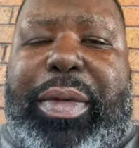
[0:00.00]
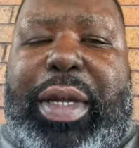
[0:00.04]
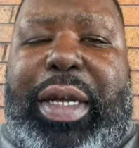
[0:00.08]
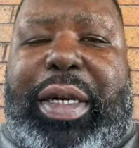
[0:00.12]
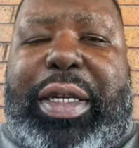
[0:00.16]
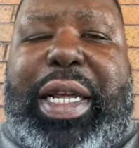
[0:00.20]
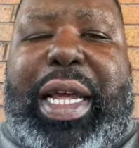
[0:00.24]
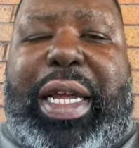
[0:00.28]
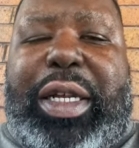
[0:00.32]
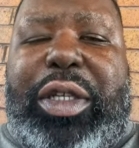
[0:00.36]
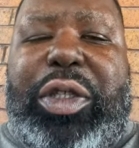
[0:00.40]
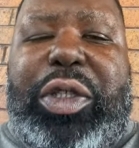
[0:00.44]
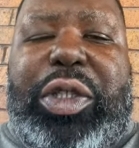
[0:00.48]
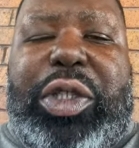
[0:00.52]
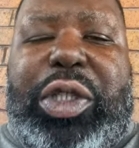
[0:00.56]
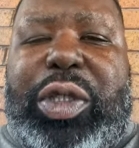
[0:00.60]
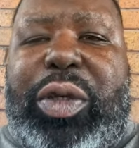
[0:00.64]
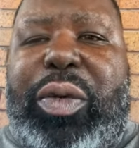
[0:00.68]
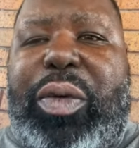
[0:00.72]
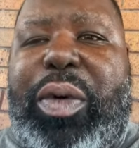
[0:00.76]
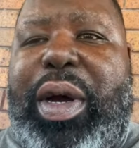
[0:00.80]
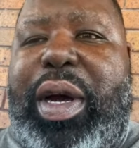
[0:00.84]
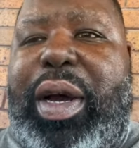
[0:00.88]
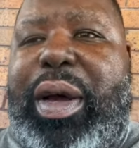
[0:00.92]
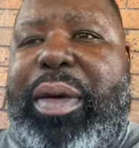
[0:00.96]
dating
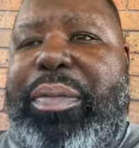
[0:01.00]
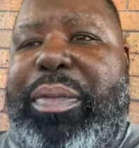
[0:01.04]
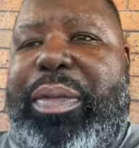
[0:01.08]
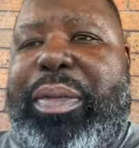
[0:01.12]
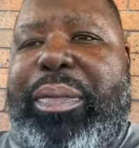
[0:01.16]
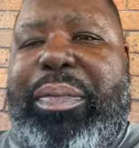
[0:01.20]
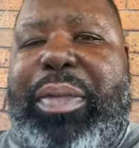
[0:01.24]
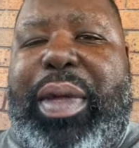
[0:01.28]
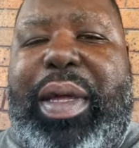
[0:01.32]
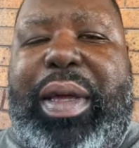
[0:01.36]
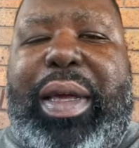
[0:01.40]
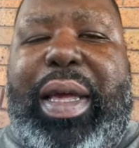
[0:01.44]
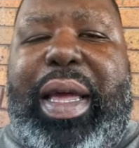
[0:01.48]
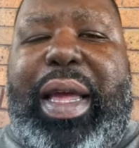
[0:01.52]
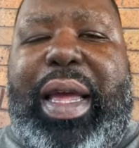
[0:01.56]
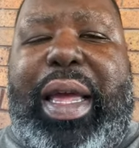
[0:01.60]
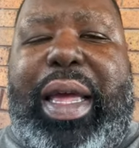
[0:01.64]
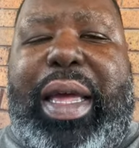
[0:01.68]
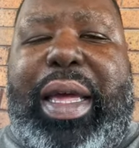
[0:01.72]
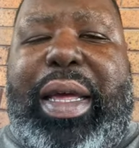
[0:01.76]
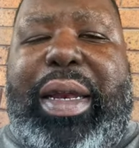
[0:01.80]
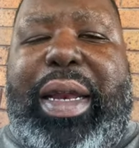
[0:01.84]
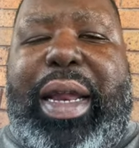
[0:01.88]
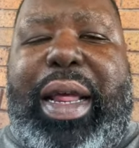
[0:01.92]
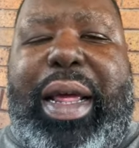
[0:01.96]
show up,
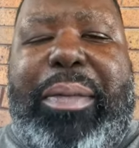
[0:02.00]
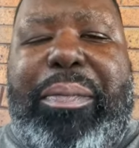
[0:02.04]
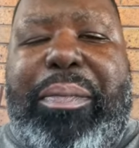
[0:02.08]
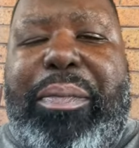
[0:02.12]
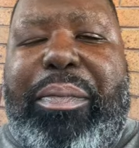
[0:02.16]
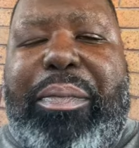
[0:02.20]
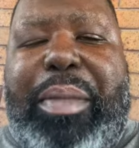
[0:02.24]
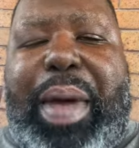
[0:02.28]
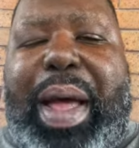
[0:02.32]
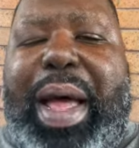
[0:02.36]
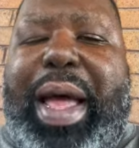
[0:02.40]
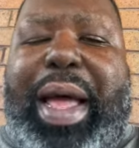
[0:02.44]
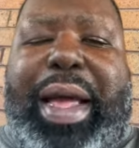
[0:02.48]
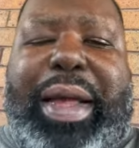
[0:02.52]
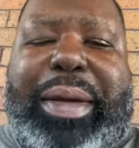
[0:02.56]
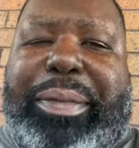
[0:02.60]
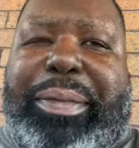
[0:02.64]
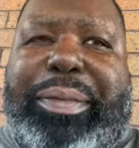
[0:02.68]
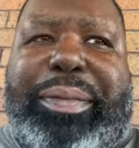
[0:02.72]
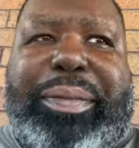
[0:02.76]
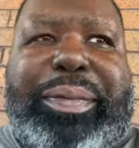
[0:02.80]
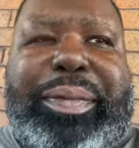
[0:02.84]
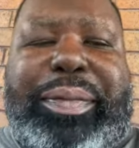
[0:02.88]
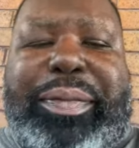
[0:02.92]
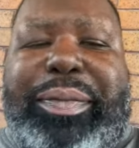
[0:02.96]
and mine
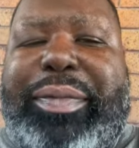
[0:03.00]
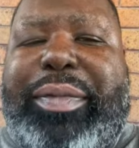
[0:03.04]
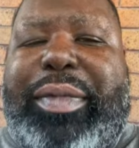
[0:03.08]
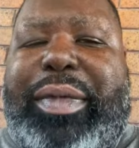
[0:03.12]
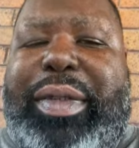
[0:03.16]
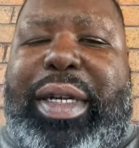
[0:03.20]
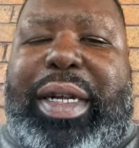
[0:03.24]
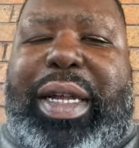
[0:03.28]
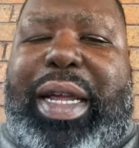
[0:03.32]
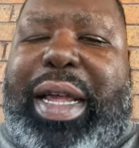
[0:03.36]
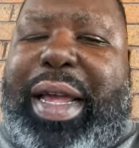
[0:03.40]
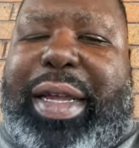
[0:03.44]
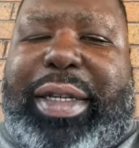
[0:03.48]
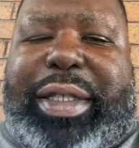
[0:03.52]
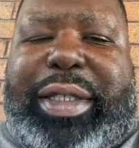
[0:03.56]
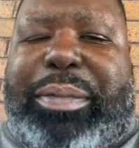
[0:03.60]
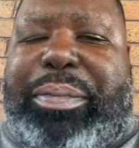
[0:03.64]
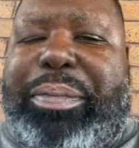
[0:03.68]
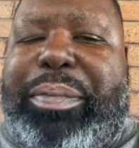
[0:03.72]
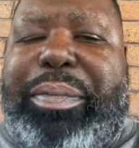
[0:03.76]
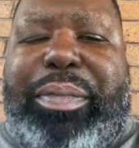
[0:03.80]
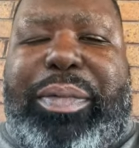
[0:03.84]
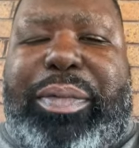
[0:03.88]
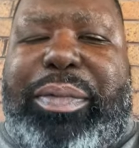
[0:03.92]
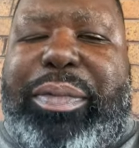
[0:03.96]
had
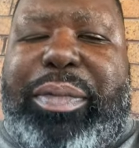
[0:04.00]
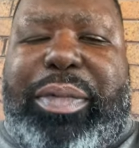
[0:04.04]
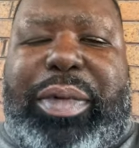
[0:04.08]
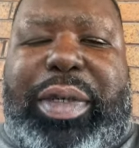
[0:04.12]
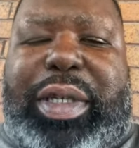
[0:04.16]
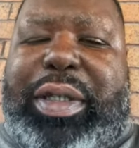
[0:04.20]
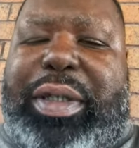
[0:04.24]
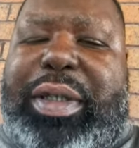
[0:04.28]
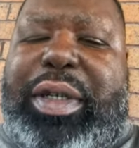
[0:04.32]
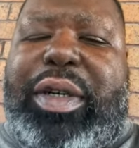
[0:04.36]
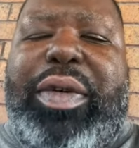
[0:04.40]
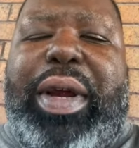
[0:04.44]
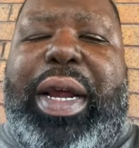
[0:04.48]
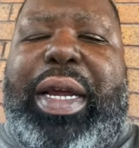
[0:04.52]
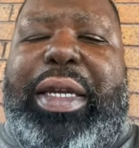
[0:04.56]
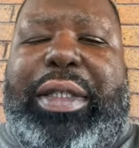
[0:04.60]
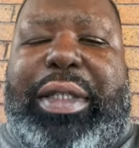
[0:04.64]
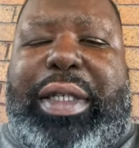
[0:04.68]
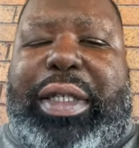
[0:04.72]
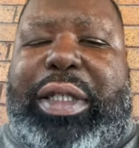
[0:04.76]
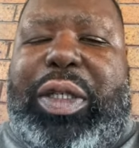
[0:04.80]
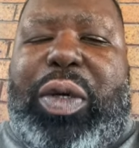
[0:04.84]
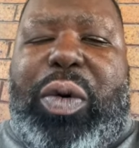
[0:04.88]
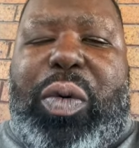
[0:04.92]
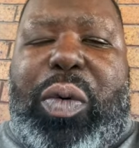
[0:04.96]
some
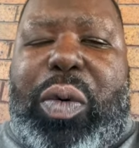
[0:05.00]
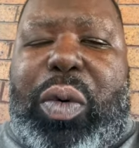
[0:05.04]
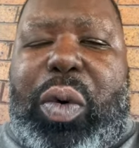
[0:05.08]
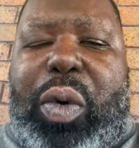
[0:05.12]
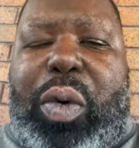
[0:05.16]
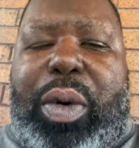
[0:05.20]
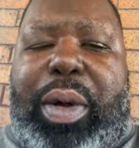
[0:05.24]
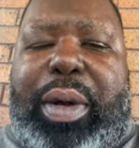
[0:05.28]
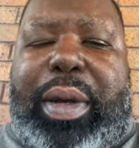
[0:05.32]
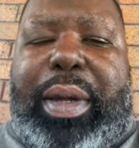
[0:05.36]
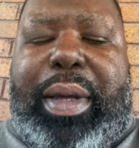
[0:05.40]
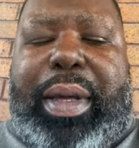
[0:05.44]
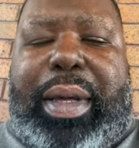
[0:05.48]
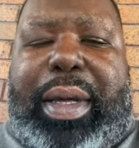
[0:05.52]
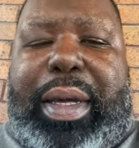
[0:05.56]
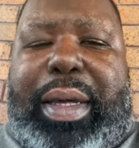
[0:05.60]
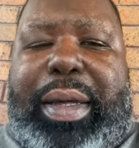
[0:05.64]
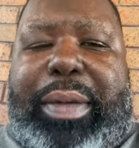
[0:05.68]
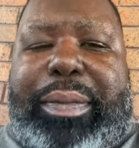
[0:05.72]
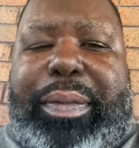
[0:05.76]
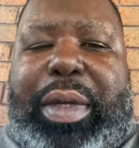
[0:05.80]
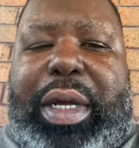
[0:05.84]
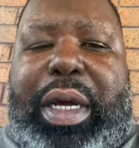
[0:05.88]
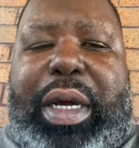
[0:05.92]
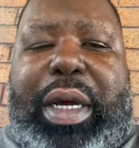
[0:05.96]
craziness going
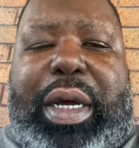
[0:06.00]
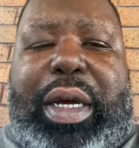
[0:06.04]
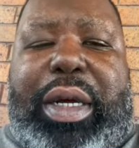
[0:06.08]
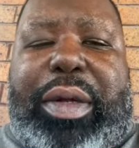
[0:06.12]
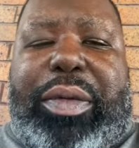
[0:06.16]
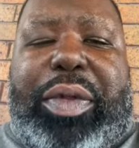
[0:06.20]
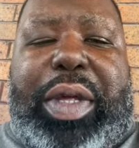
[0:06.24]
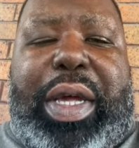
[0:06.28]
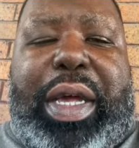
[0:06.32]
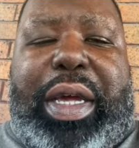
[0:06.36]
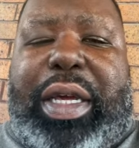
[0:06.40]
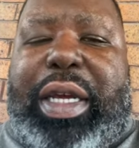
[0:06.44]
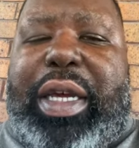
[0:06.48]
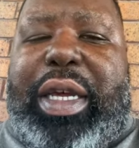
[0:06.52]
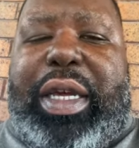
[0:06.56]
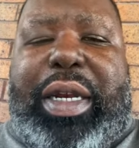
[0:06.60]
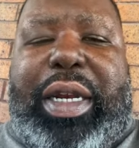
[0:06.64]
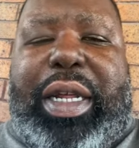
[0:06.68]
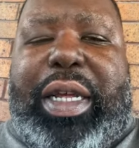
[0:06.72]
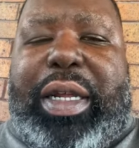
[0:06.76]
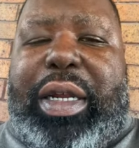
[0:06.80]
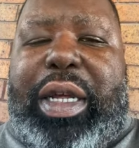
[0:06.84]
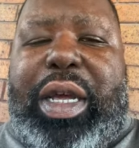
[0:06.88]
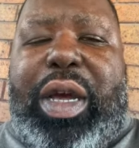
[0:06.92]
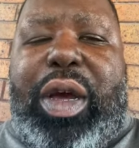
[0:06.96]
on that he
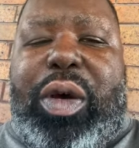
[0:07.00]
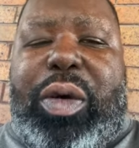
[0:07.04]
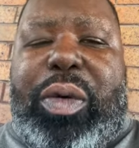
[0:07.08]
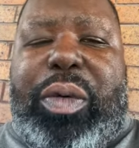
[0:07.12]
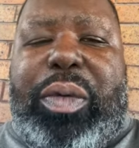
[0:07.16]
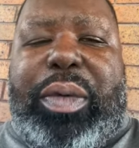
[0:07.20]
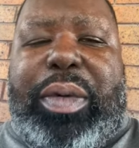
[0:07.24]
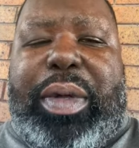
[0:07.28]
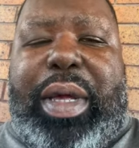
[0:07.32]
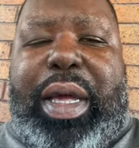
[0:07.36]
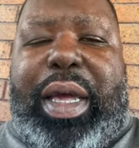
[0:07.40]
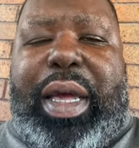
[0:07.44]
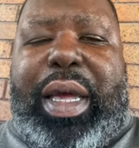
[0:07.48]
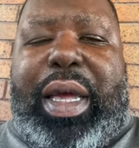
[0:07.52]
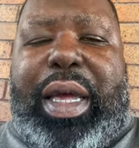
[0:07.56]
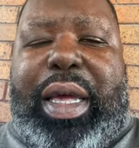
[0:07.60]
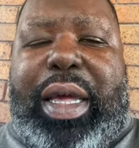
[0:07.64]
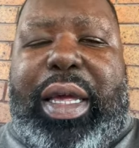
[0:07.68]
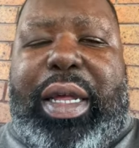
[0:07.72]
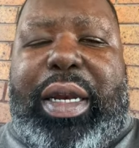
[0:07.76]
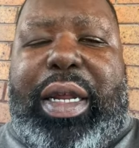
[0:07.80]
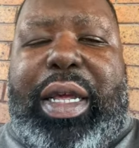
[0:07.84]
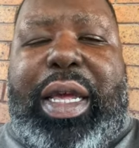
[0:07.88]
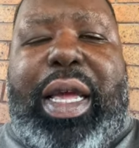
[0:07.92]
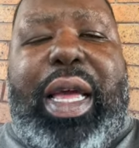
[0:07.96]
did go,
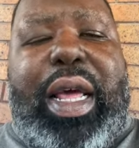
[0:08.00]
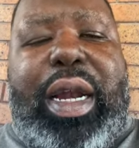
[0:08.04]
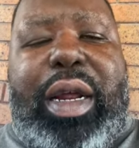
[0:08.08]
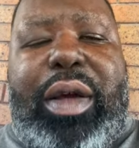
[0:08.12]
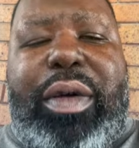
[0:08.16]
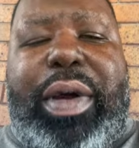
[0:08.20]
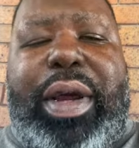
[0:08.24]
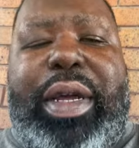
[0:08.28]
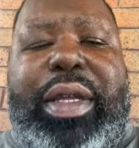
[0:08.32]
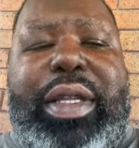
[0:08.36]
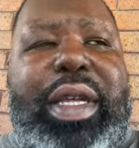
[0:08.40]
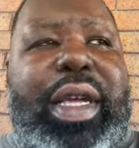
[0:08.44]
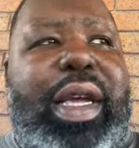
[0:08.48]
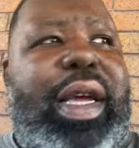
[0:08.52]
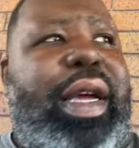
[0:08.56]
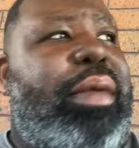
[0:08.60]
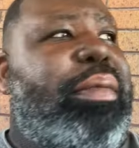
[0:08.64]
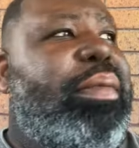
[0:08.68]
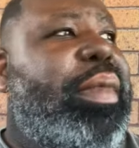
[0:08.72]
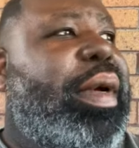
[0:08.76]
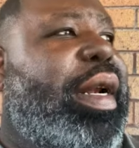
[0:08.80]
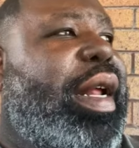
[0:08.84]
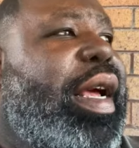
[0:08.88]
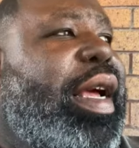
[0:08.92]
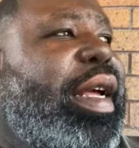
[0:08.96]
and he had a great time,
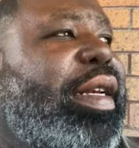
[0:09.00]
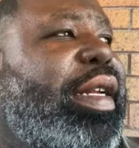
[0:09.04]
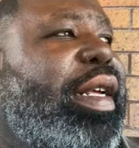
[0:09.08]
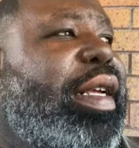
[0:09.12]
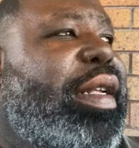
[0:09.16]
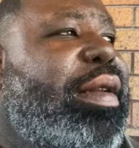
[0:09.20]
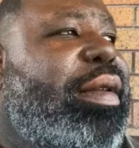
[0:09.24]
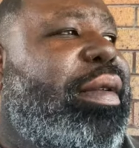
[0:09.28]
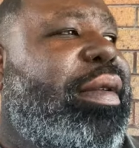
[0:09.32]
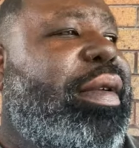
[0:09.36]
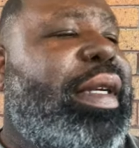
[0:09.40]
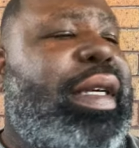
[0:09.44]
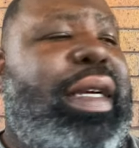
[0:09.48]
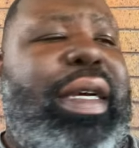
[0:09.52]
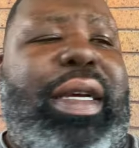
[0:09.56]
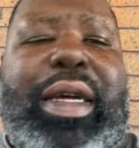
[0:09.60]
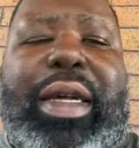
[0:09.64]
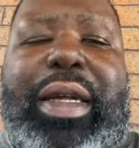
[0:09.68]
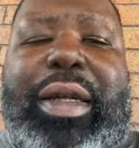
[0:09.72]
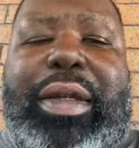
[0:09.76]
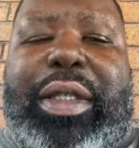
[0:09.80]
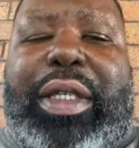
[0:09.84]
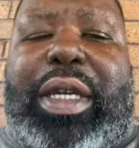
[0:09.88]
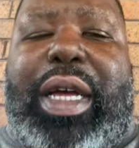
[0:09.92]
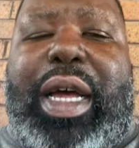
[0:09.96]
but I didn't.
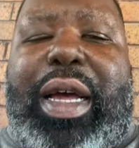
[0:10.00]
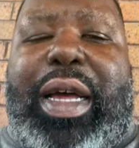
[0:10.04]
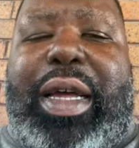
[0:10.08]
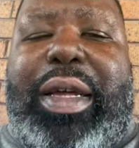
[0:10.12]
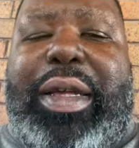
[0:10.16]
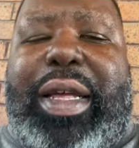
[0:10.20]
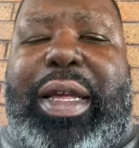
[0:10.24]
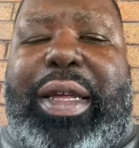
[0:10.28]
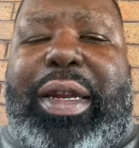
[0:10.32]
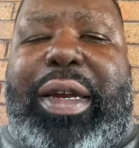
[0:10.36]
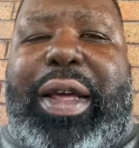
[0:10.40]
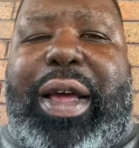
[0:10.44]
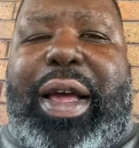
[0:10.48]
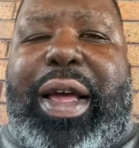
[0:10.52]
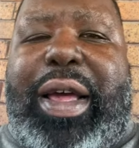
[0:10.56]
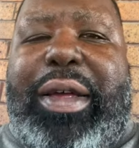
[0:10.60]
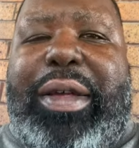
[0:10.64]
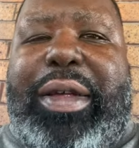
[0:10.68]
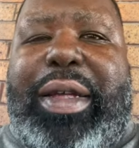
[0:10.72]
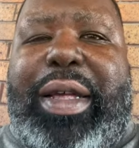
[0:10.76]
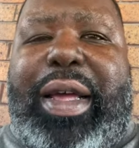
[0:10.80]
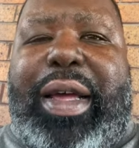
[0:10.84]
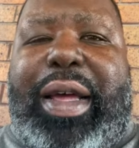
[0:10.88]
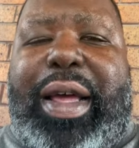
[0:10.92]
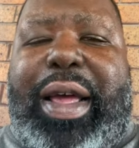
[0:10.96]
So
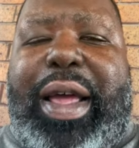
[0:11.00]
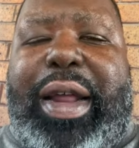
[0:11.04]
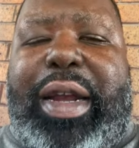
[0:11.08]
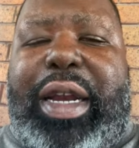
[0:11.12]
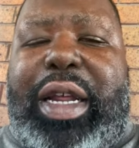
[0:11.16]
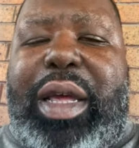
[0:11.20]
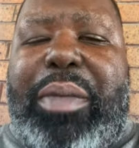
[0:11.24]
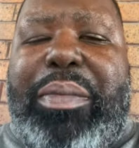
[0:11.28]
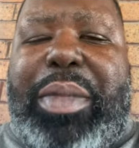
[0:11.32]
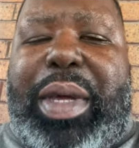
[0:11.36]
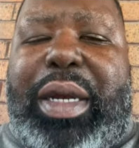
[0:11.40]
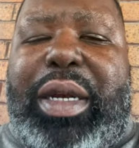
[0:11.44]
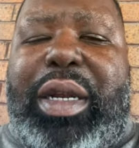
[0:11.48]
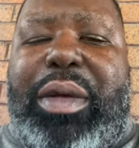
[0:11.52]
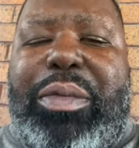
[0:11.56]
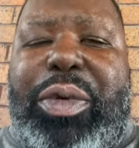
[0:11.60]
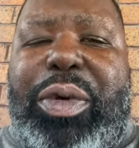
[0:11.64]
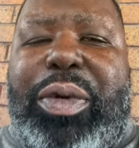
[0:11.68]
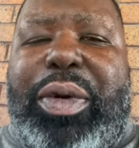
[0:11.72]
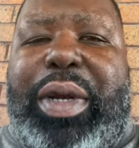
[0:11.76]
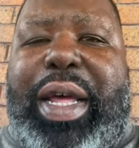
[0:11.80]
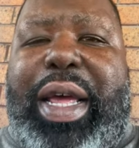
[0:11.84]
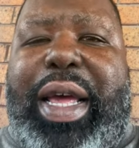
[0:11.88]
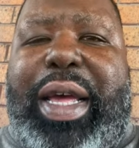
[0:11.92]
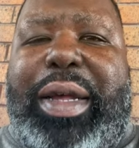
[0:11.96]
I had to commend him
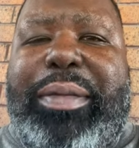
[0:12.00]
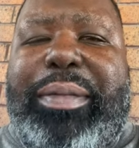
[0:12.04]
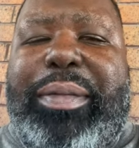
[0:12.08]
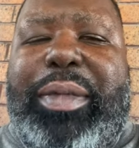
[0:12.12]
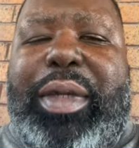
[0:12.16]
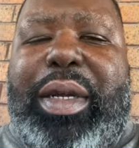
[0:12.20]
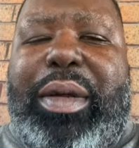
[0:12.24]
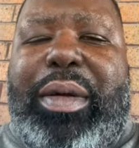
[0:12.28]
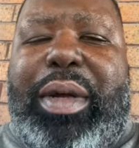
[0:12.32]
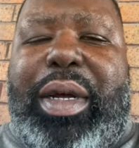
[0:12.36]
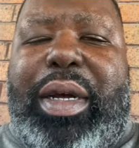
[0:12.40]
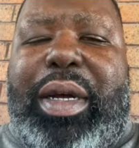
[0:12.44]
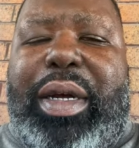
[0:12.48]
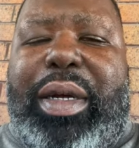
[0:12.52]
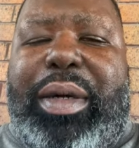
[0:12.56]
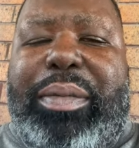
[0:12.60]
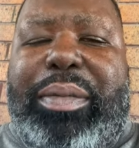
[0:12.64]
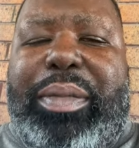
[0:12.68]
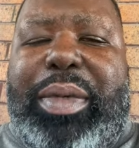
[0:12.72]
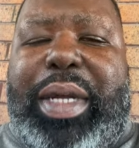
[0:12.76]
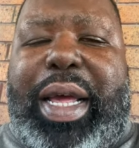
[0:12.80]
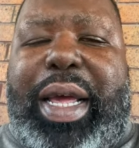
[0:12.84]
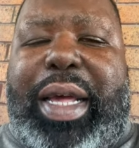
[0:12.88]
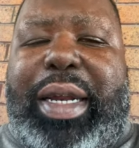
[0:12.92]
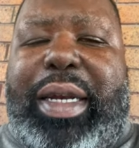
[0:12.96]
on
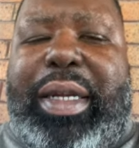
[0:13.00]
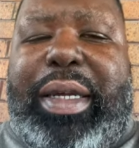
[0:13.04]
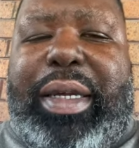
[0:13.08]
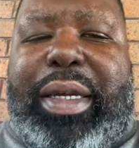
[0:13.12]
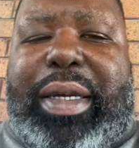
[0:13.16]
that,